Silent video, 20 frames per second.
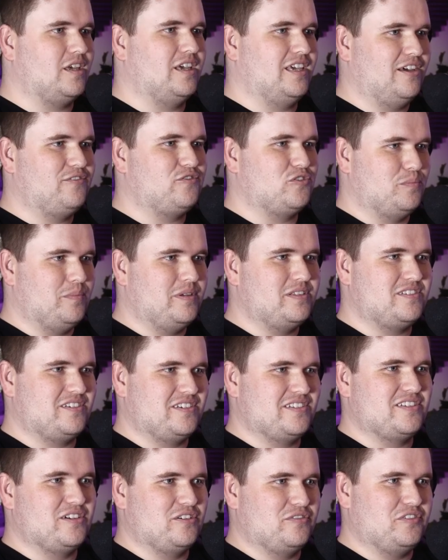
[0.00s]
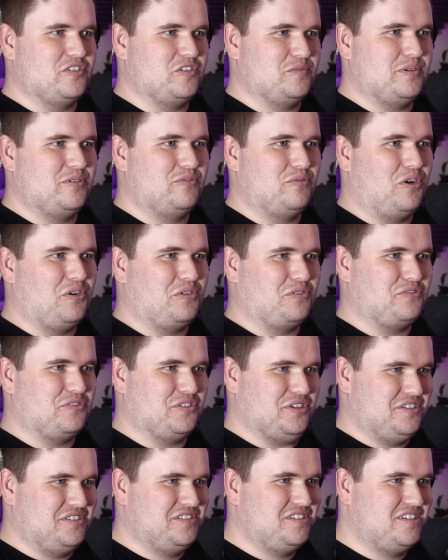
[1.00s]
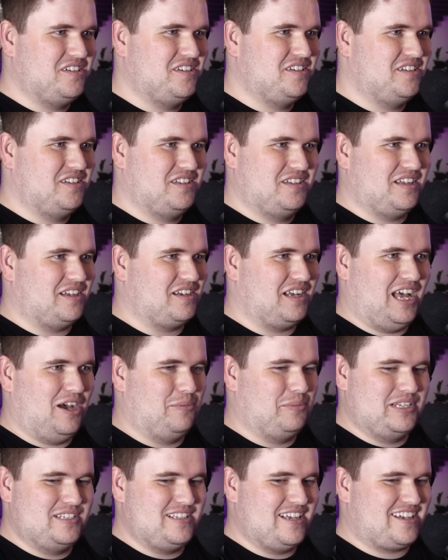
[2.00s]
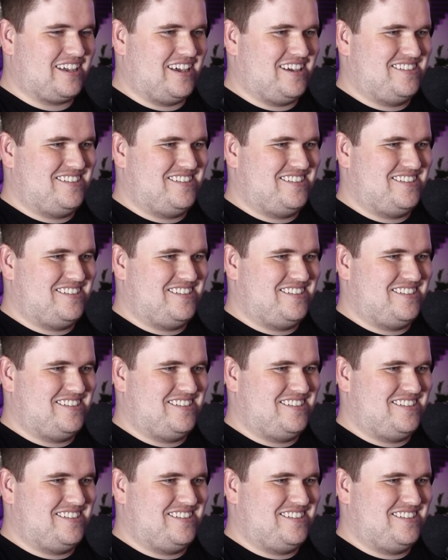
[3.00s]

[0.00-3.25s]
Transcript: Yeah, you have to admit to yourself that you've been wrong for exactly how many decades.